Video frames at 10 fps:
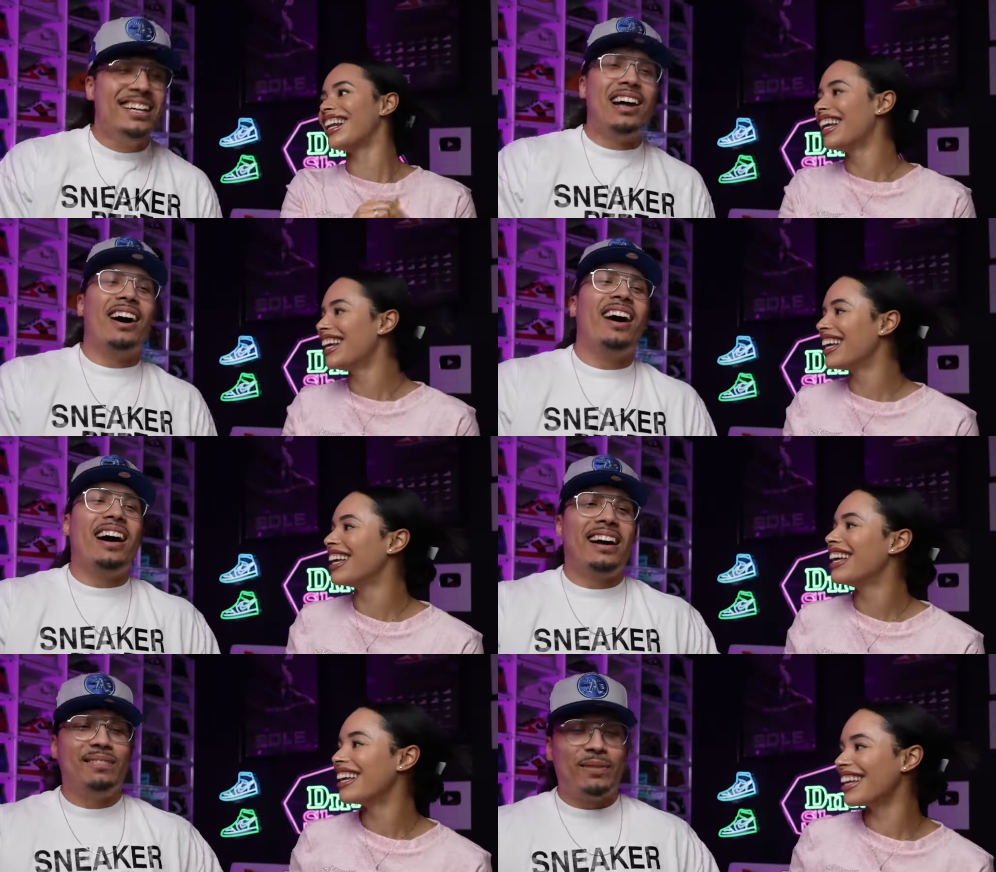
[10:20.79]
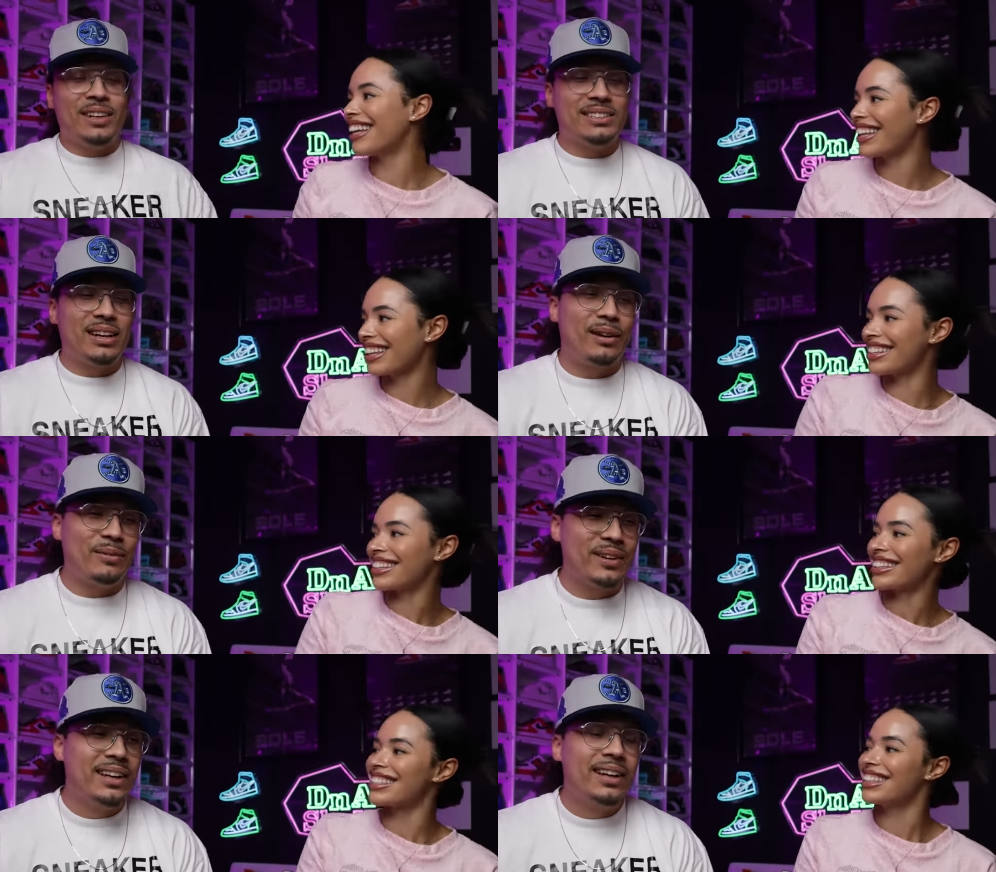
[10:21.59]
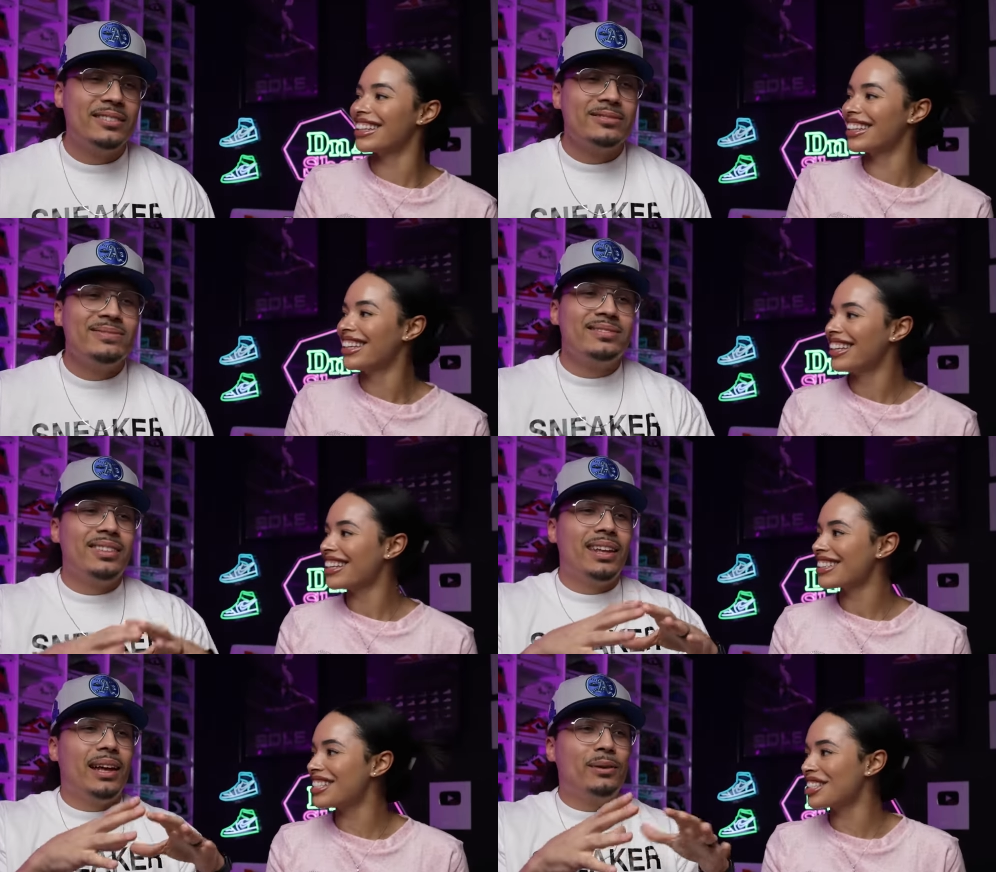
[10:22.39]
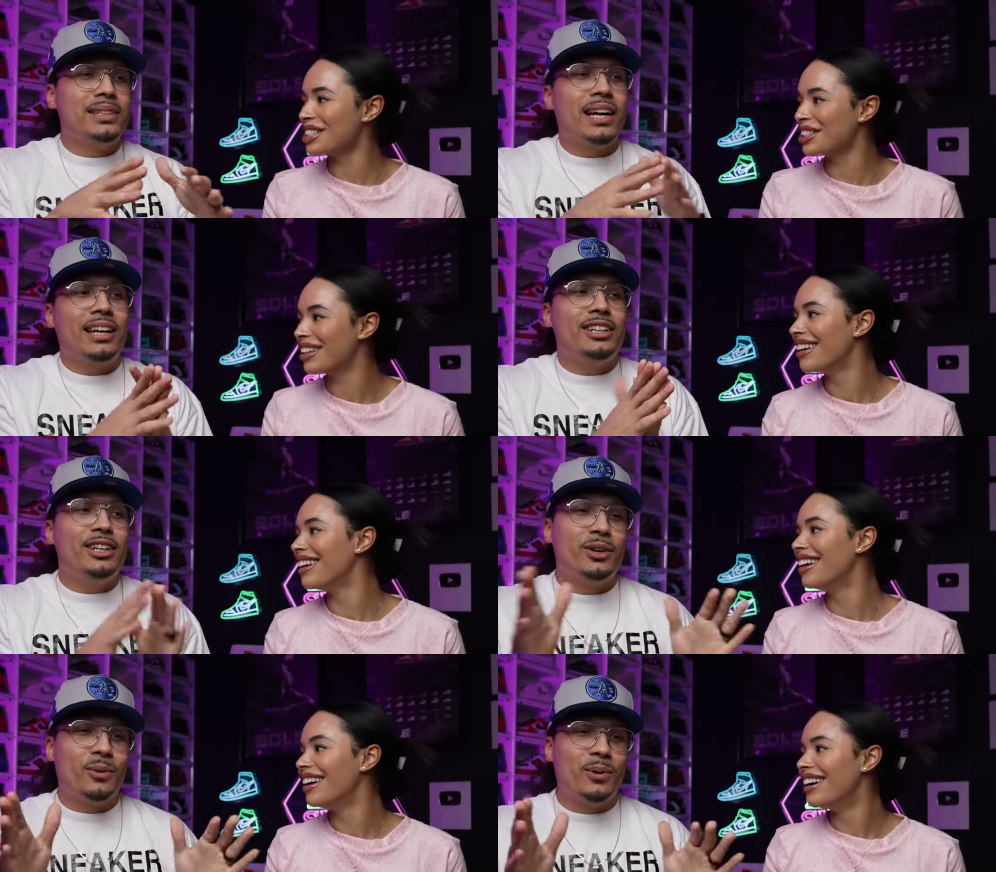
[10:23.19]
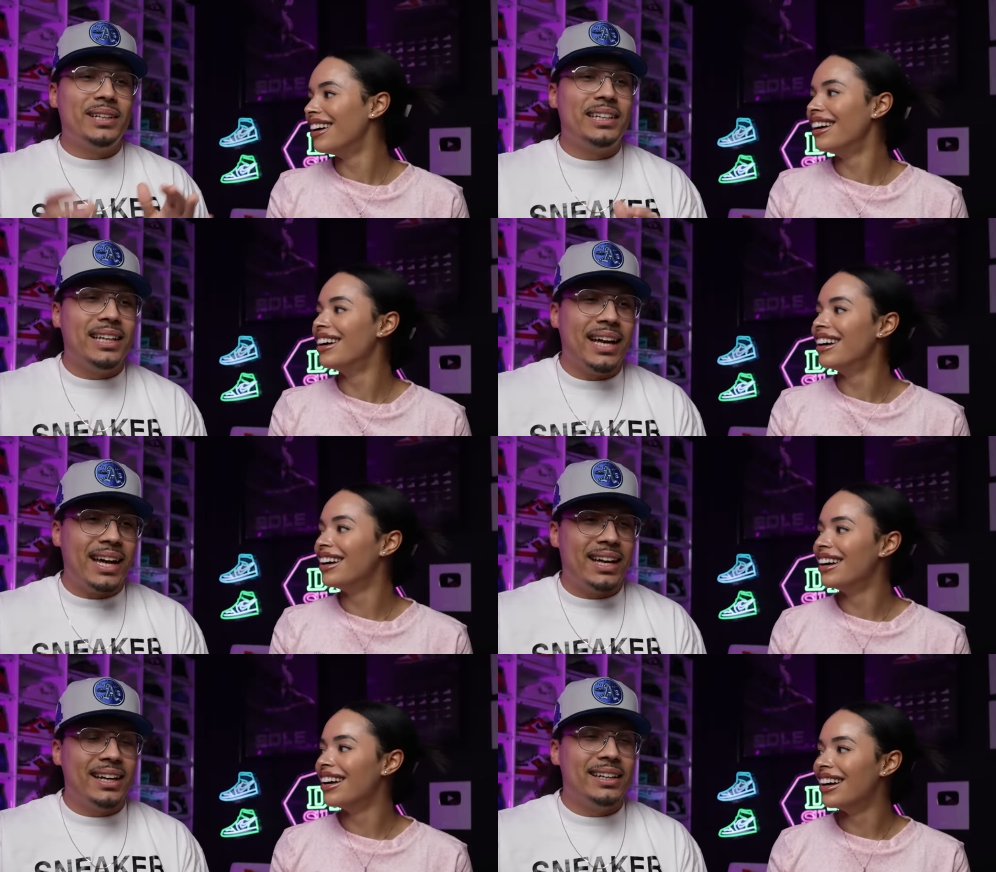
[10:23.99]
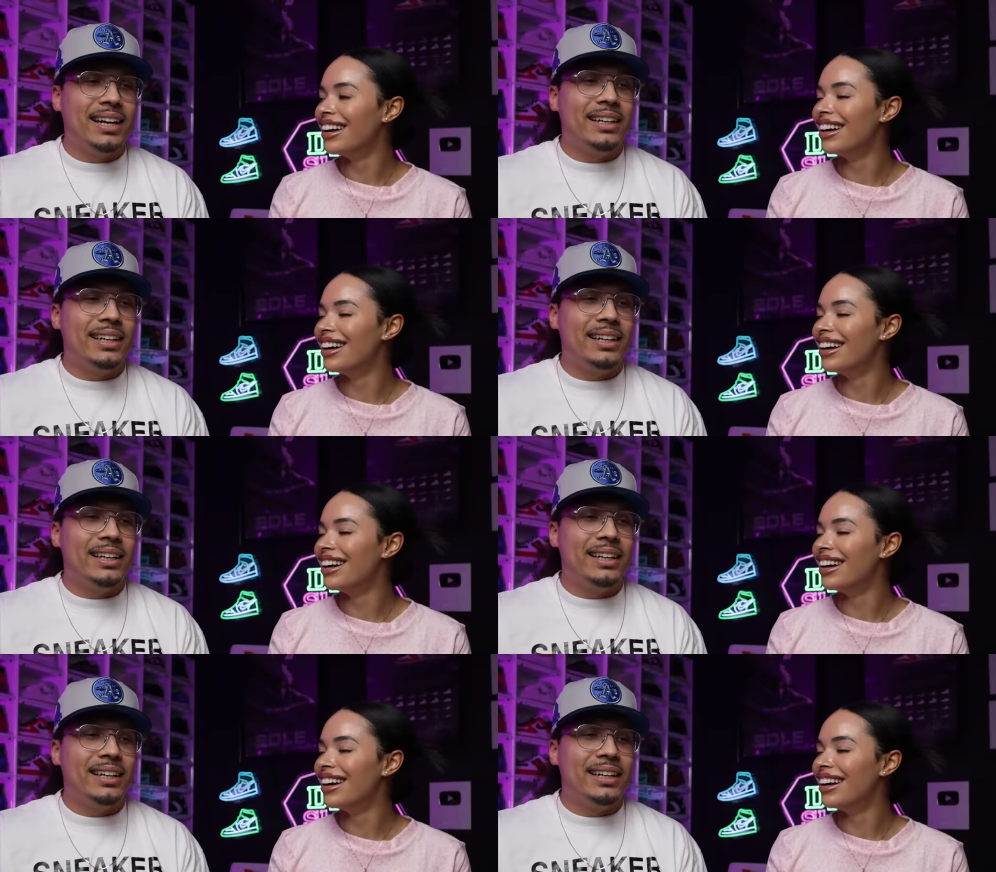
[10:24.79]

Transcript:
Speaker 1: no, all right, first off, it was like a year where we did that.